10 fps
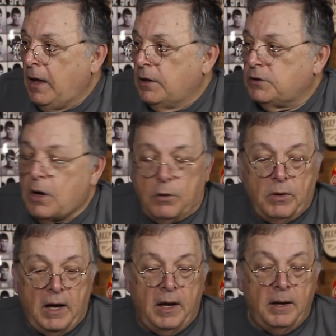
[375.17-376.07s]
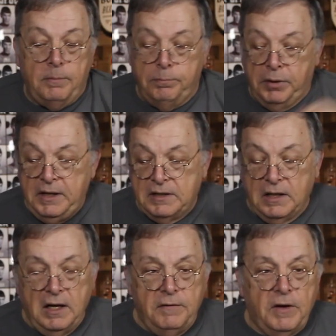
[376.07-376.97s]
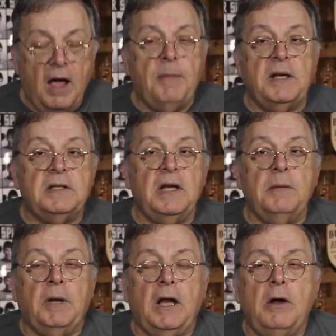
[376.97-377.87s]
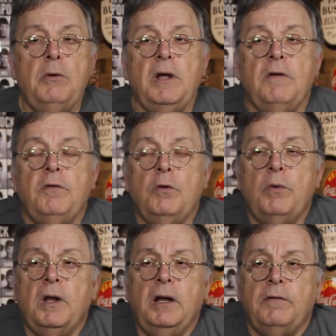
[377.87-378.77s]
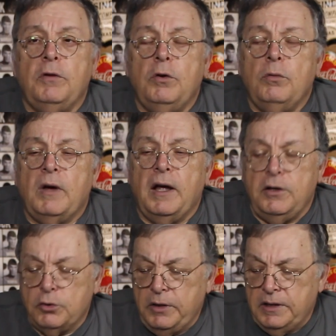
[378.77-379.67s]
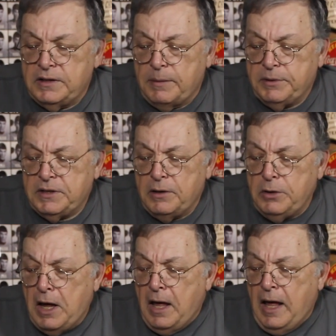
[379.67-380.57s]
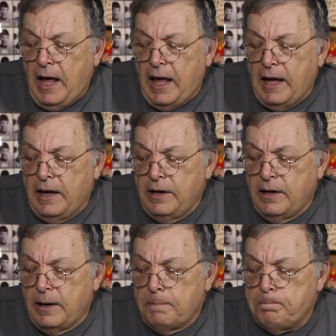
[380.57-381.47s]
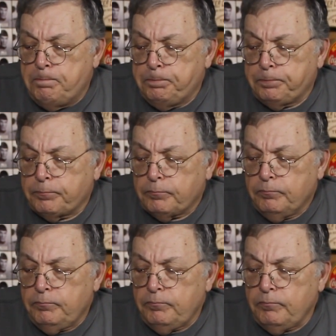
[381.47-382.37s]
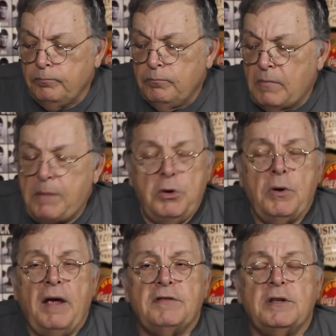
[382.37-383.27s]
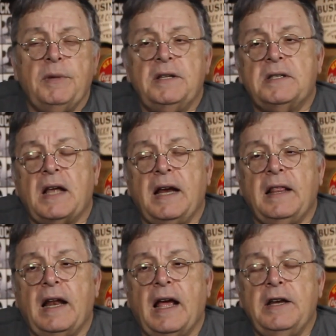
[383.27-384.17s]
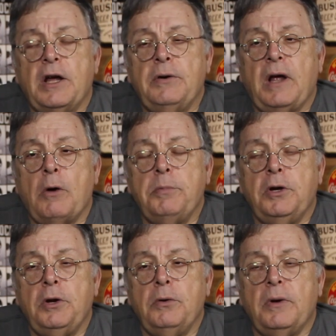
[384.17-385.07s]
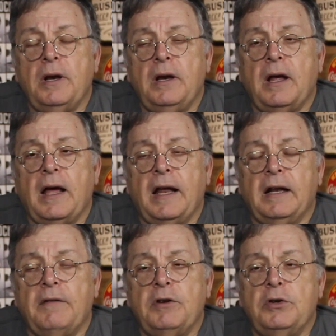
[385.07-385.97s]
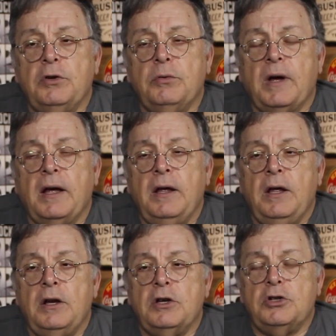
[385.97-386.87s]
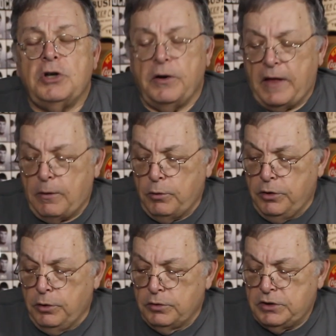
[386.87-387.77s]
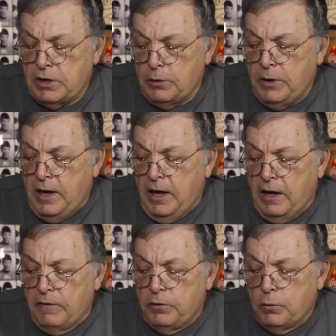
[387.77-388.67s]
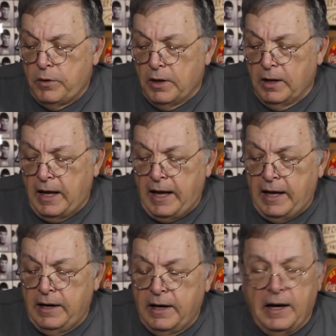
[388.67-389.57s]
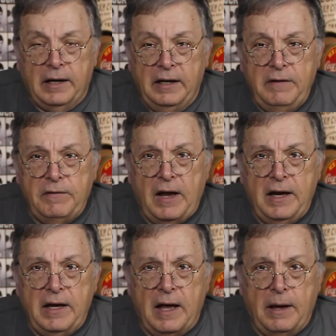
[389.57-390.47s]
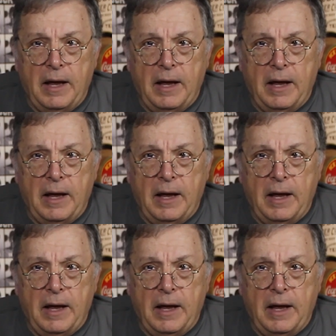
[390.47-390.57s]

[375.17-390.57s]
So please leave comments below, if you will, if you enjoyed this episode. And maybe you have some insight that I don't. I hope you do. And I'd love to share that with you. So if you will, and leave a